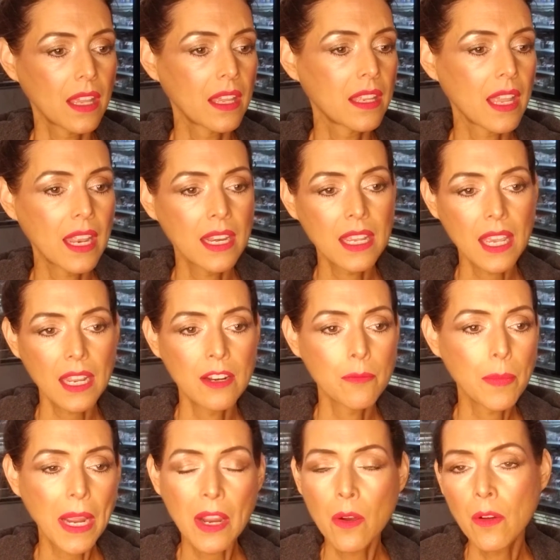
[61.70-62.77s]
any kind of
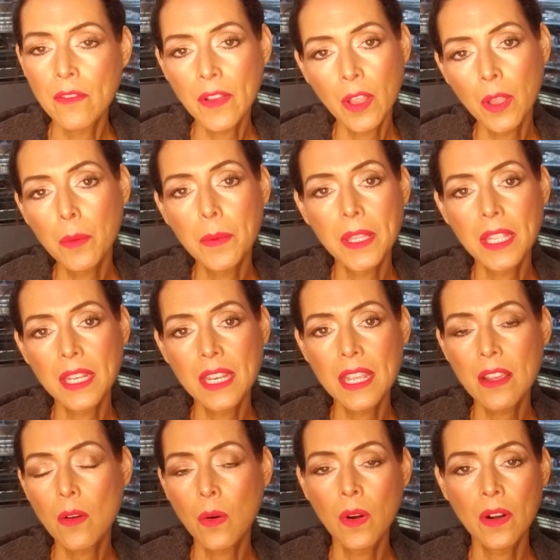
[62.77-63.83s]

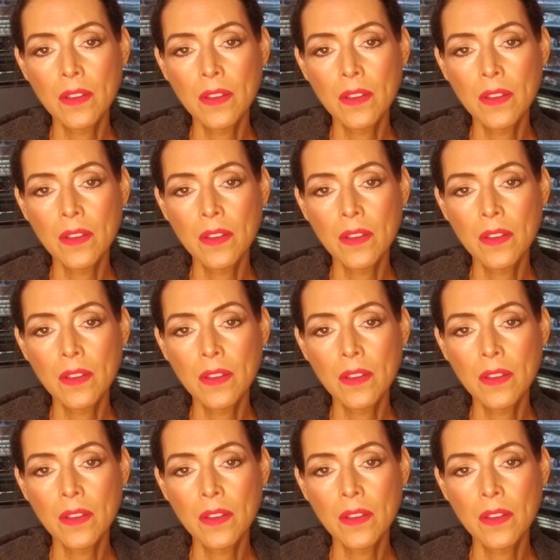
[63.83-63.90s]
bioavailability or